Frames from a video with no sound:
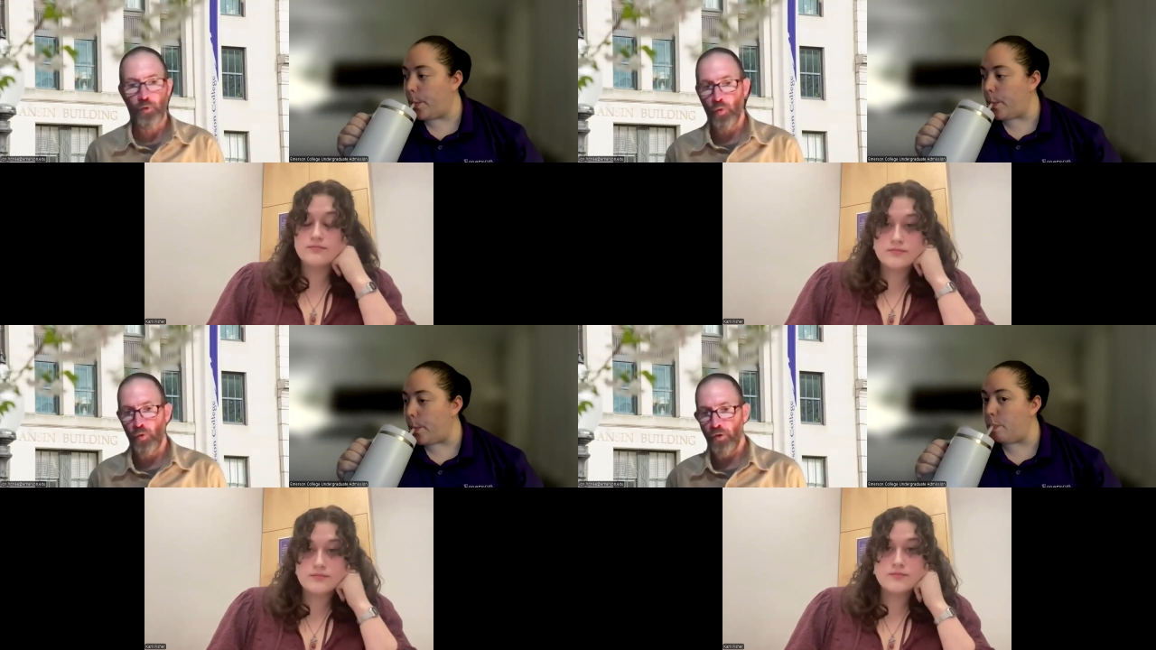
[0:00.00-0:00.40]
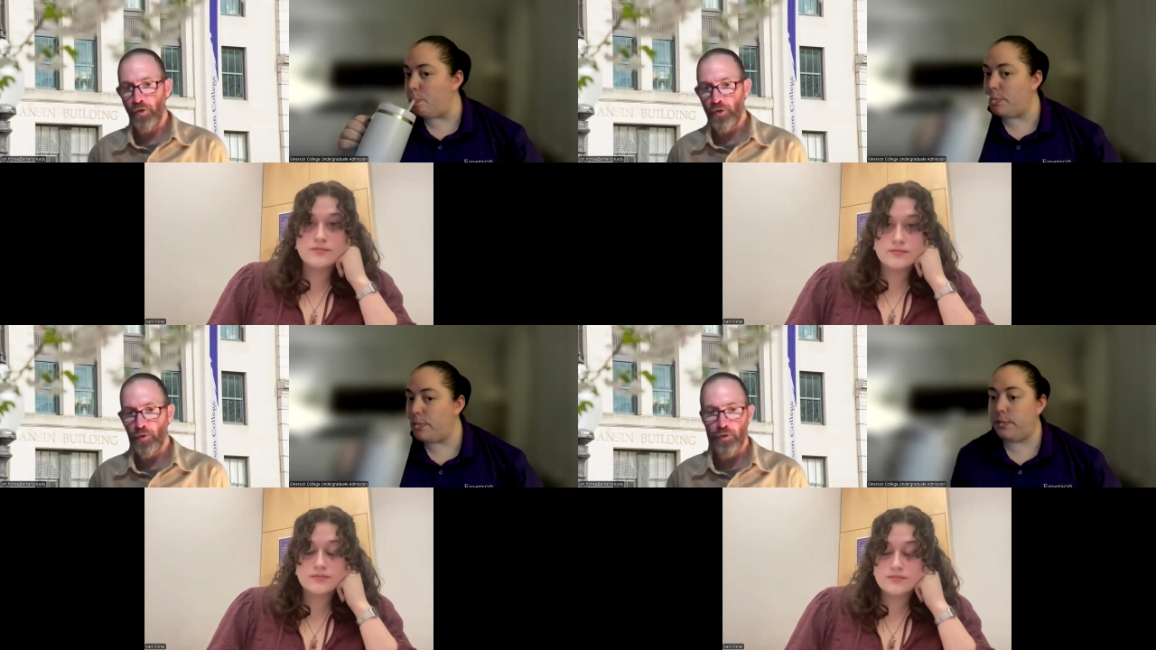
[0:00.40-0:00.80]
Speaker 1: or
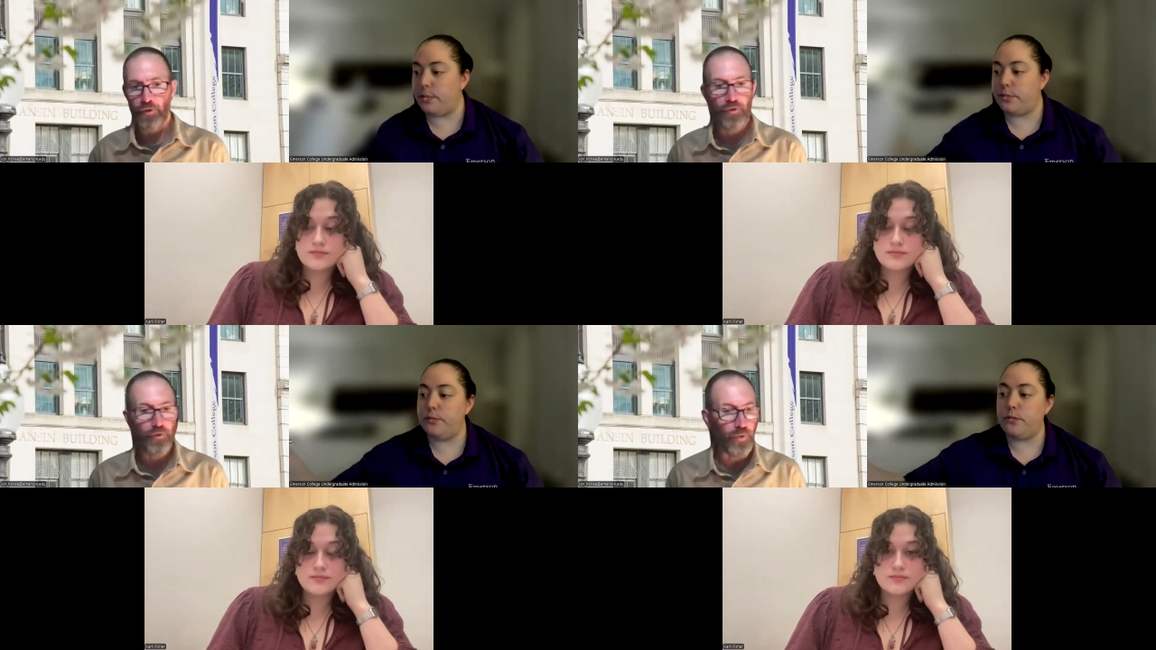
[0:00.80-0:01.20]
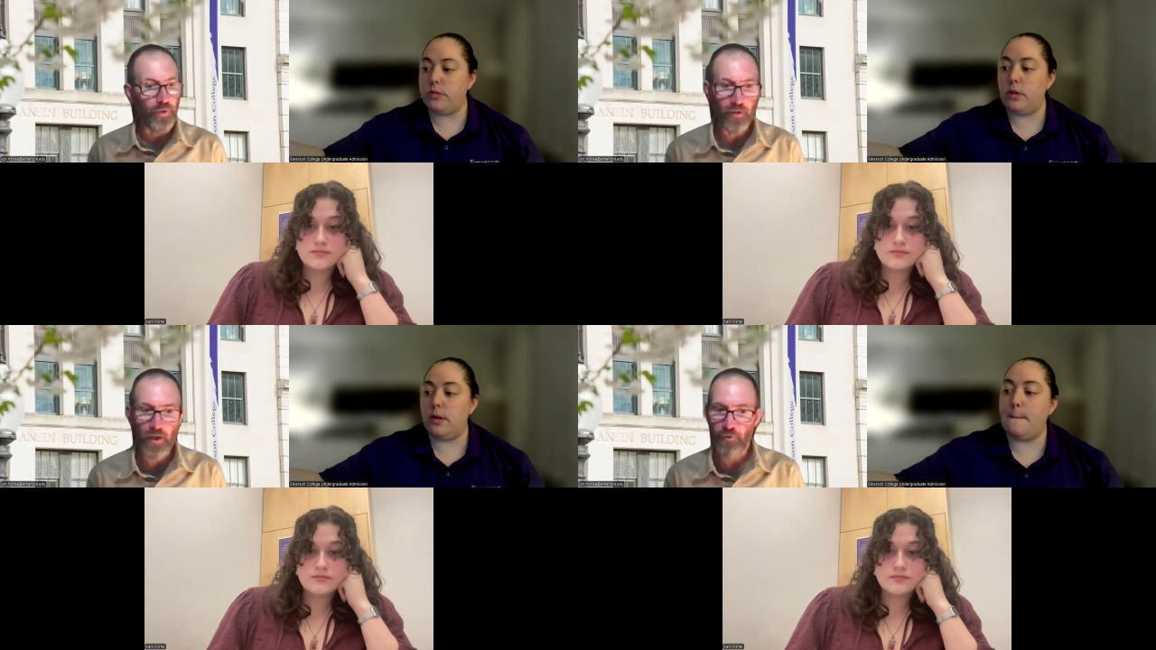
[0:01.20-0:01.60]
your
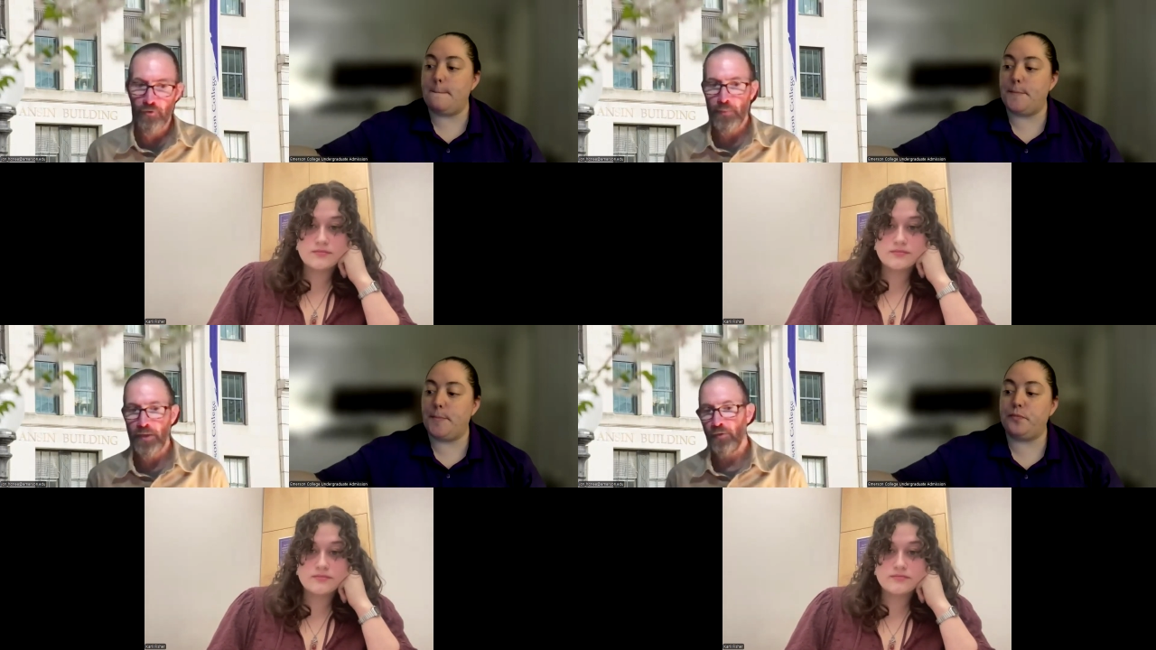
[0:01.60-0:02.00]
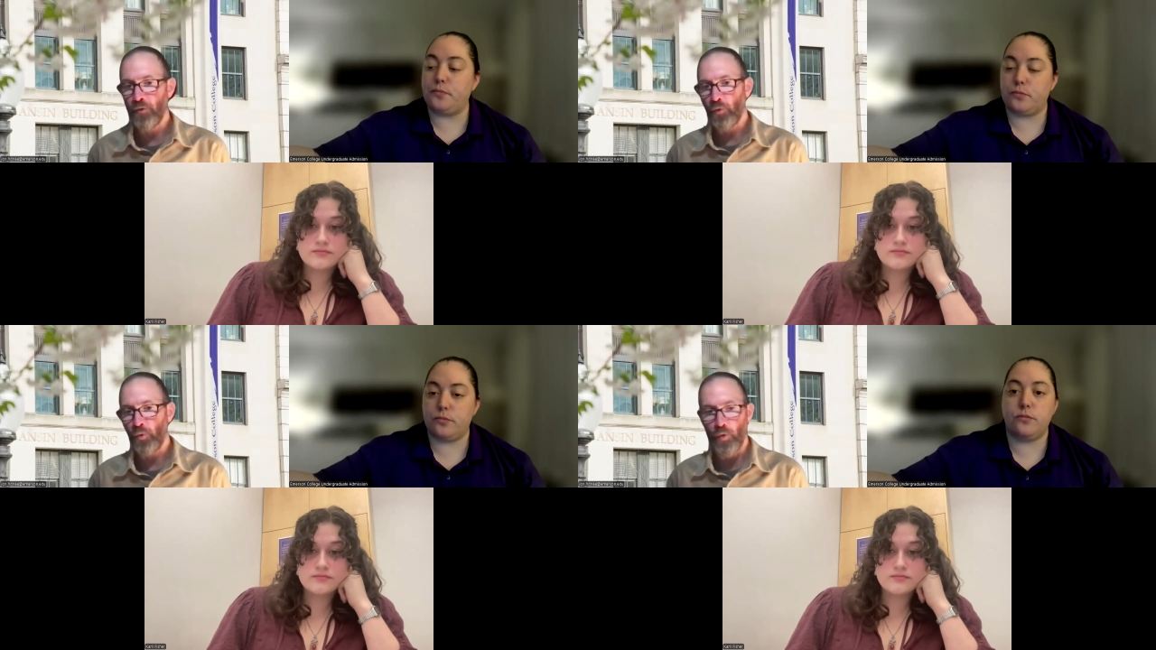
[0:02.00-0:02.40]
student
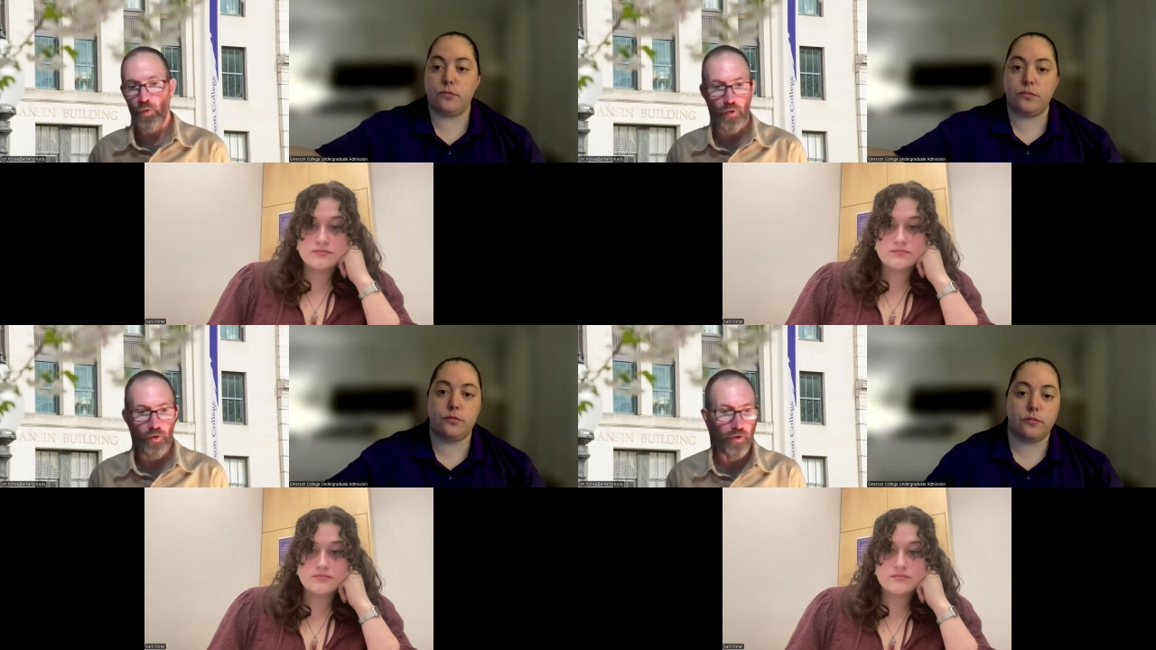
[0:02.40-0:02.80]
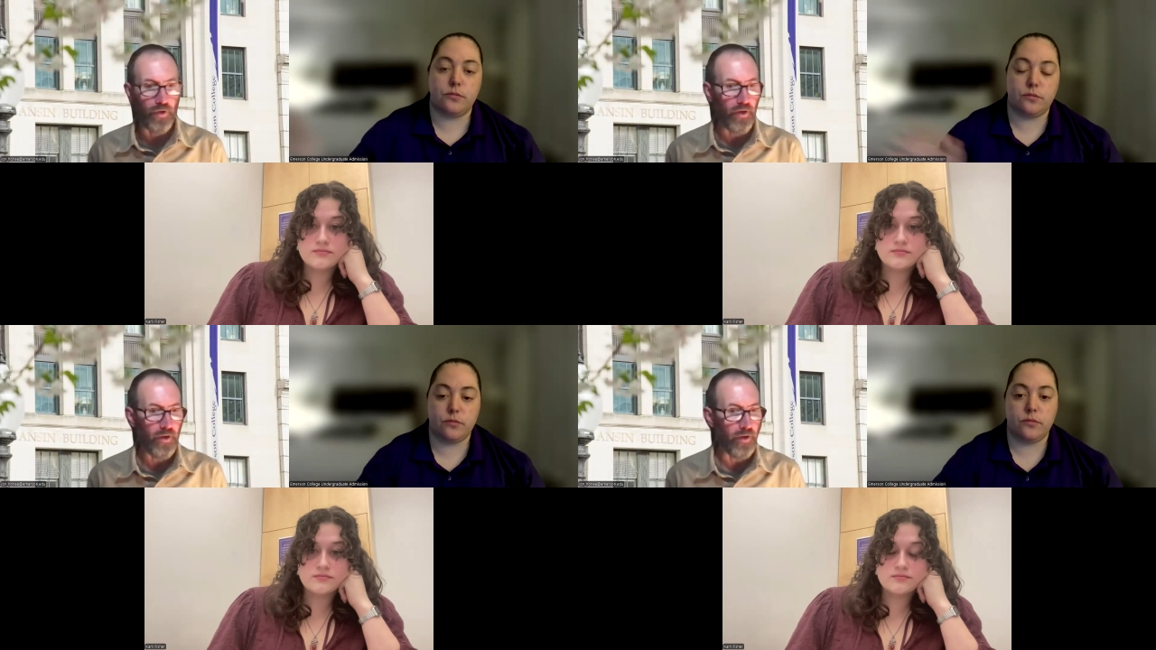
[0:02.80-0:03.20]
government
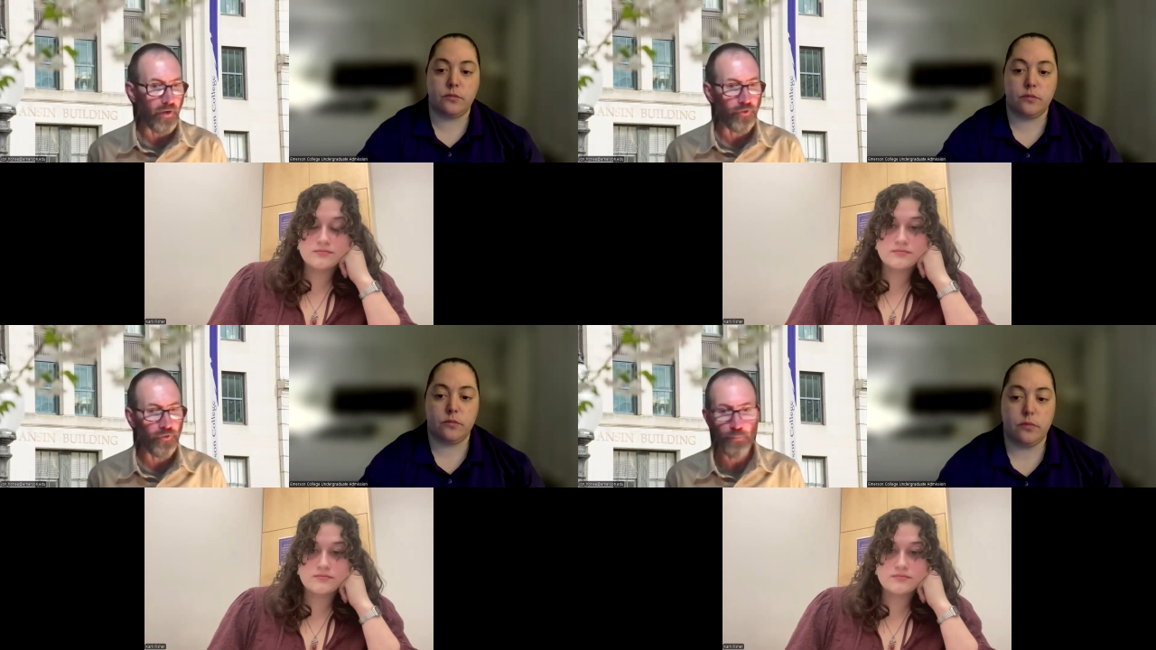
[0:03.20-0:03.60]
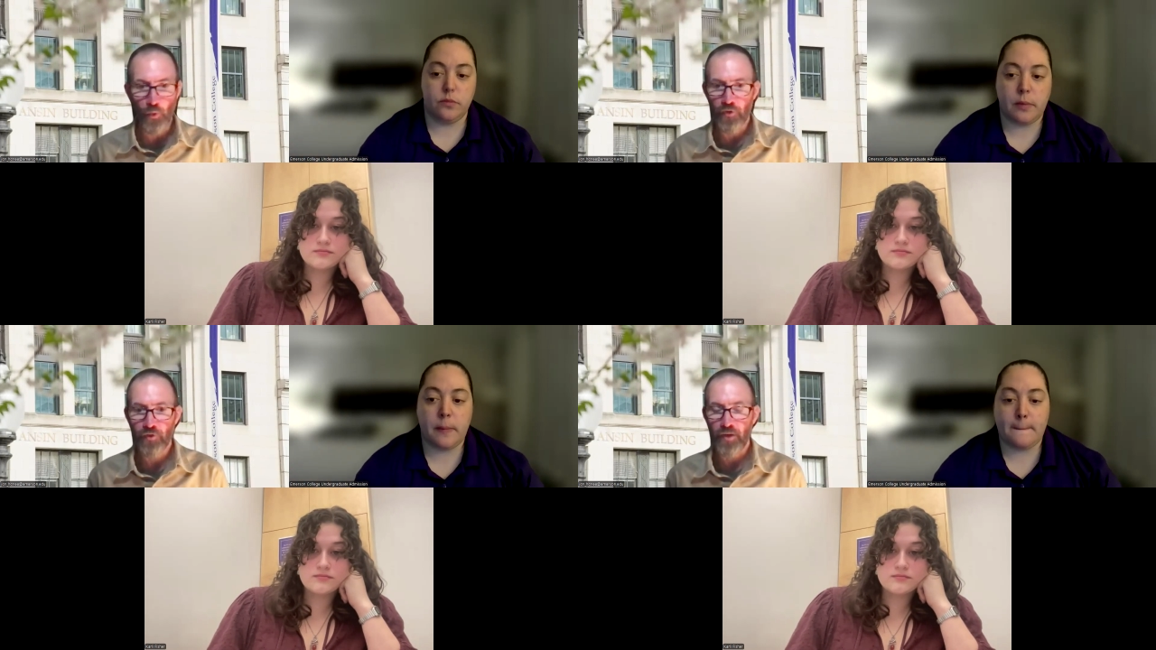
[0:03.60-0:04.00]
or uh,
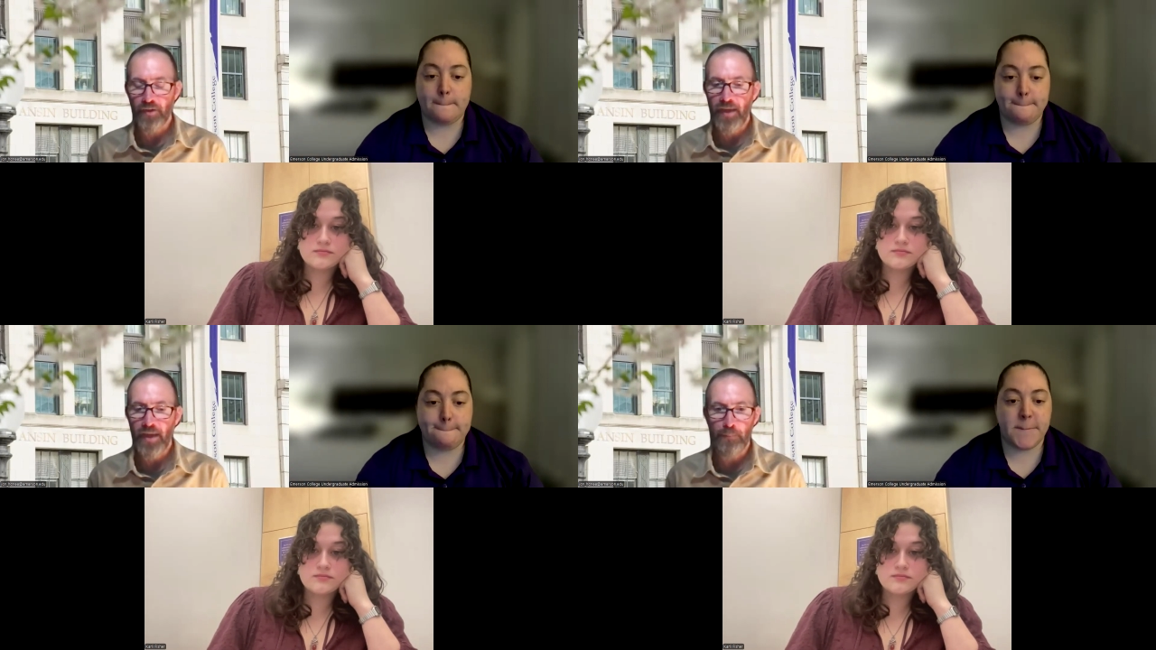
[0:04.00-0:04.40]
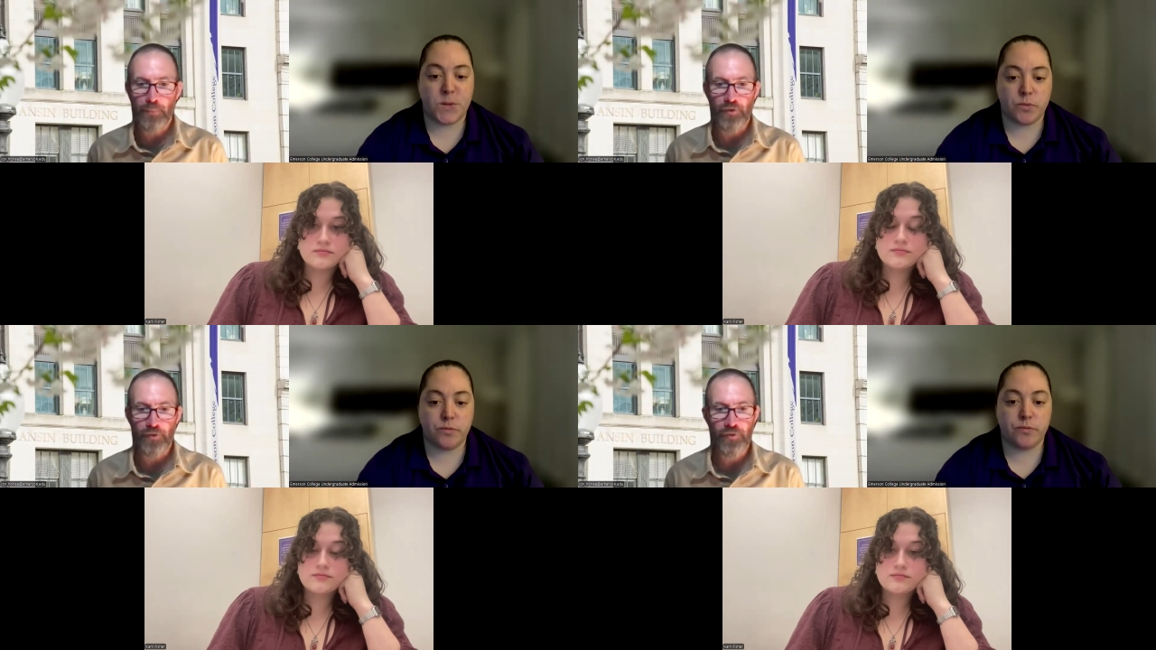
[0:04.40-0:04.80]
sports on
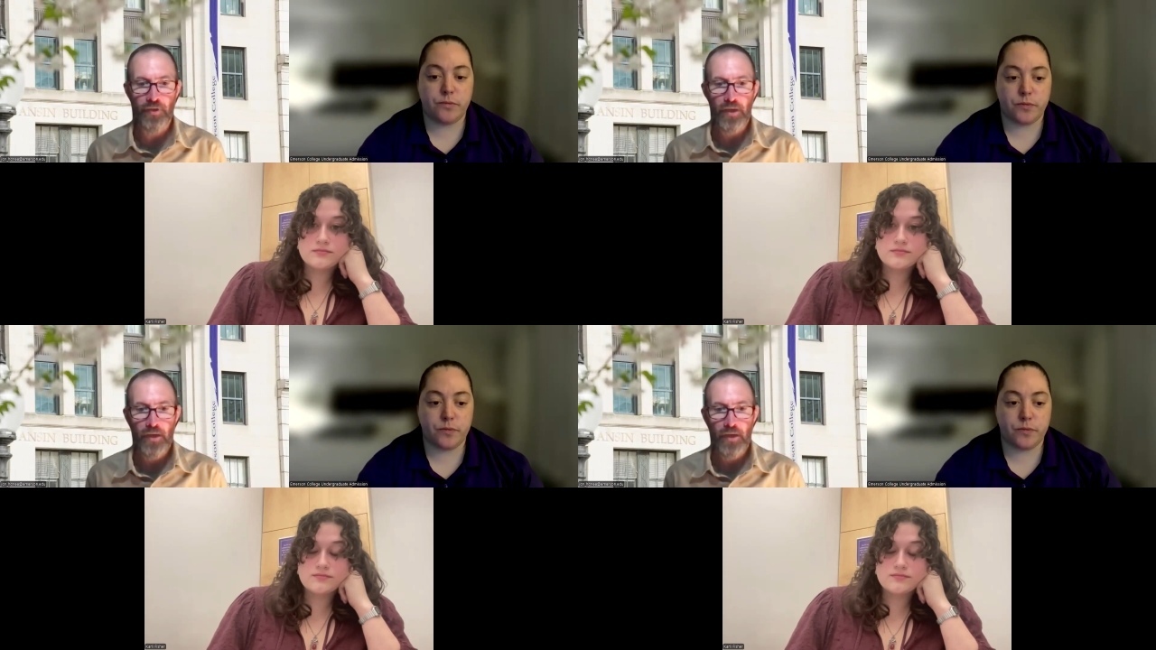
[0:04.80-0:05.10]
campus.